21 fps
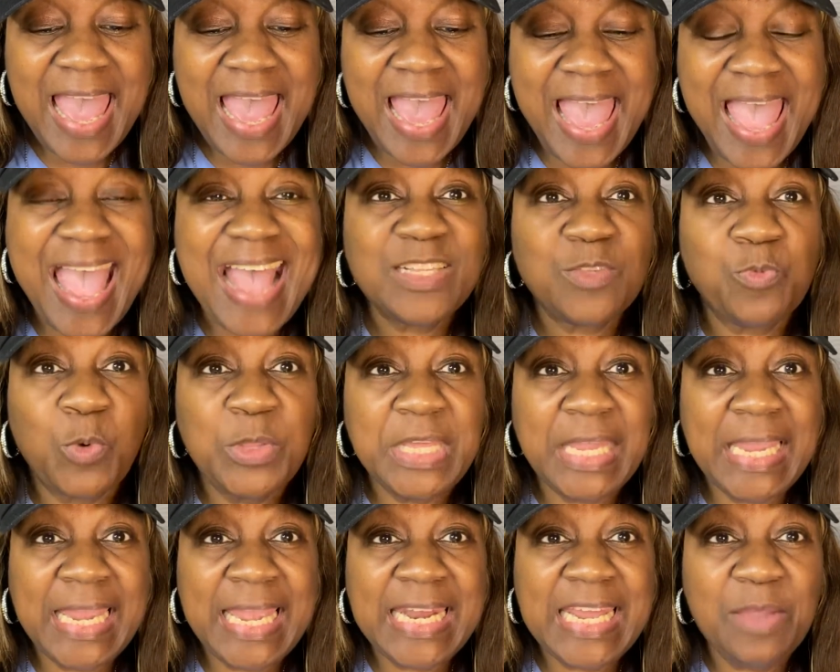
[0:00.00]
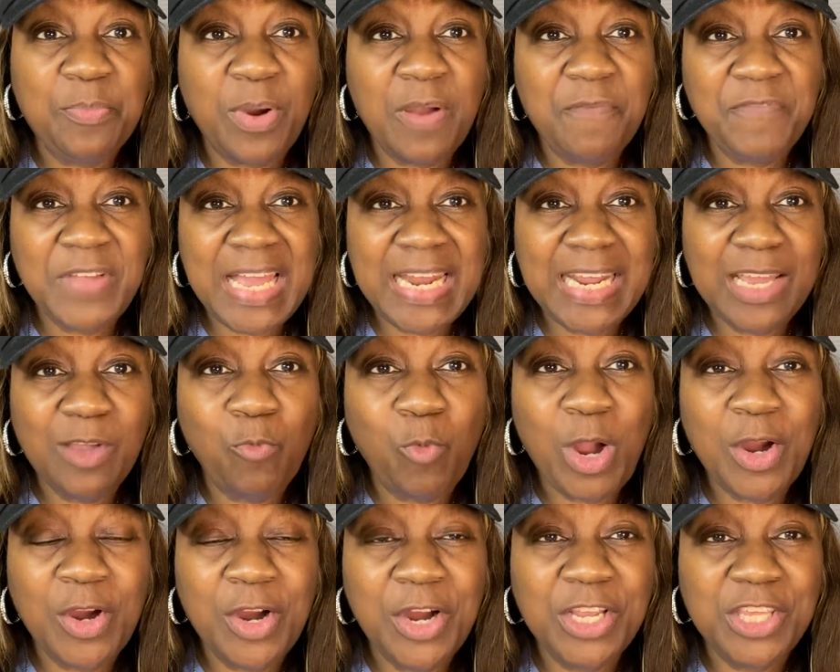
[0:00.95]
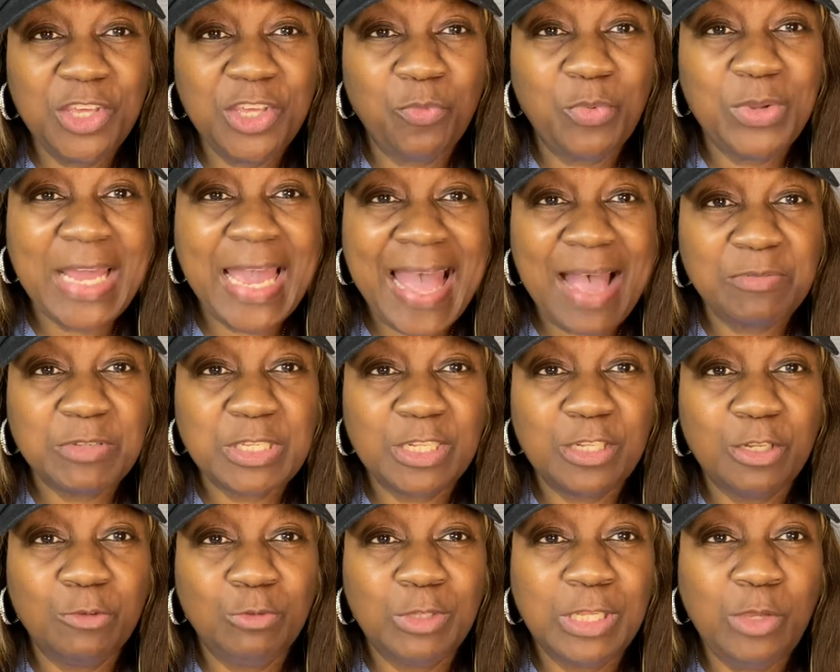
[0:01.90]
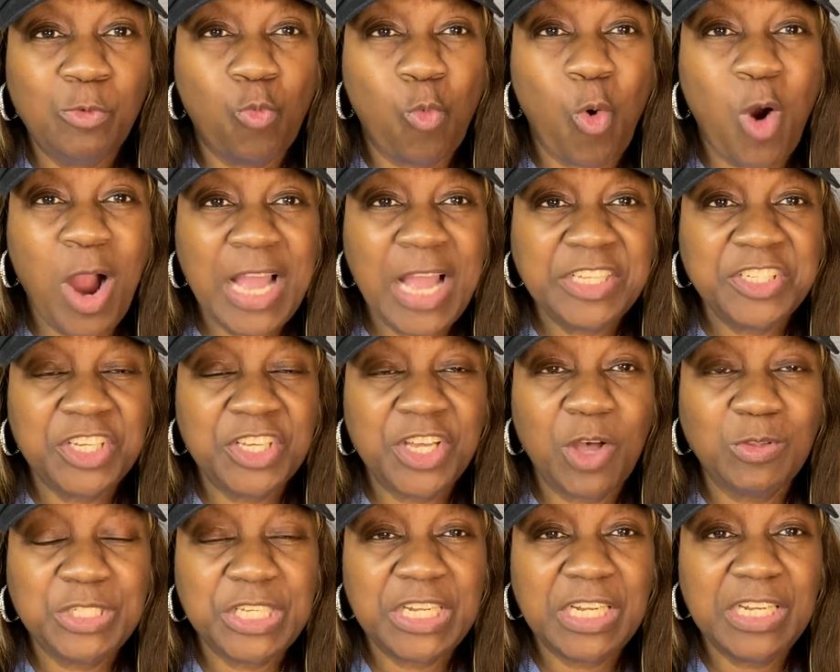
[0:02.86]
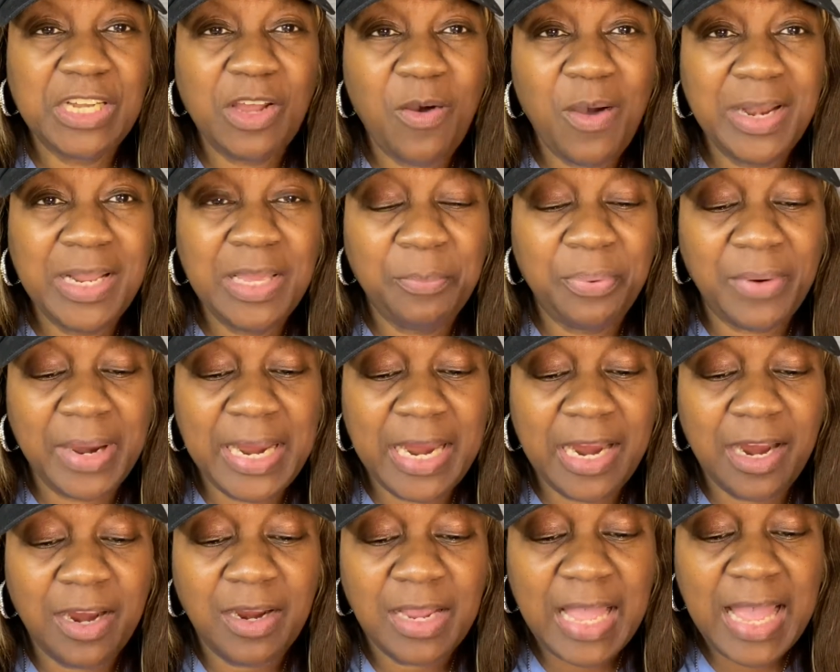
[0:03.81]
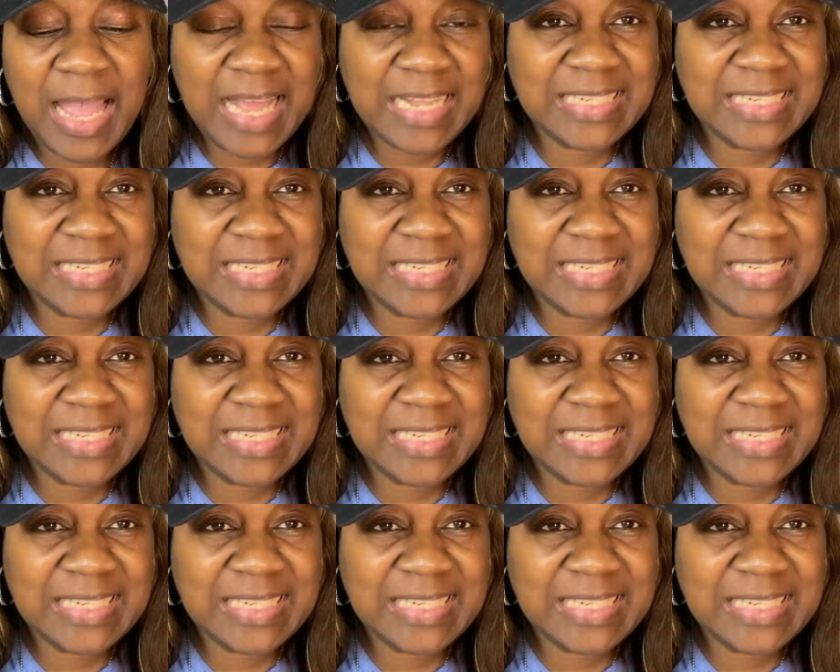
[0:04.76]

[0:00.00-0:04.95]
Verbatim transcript: As with any prophetic word, you would absolutely want to go to the Lord in prayer,